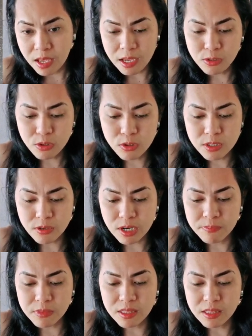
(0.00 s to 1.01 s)
I used to
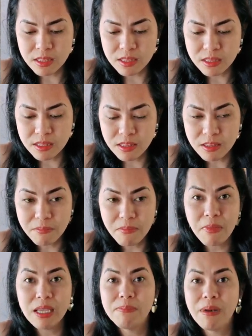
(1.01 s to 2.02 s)
scrape
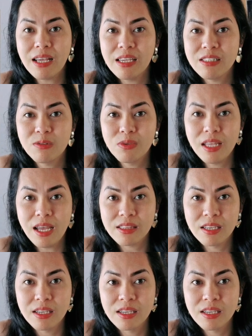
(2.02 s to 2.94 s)
my blackheads with that.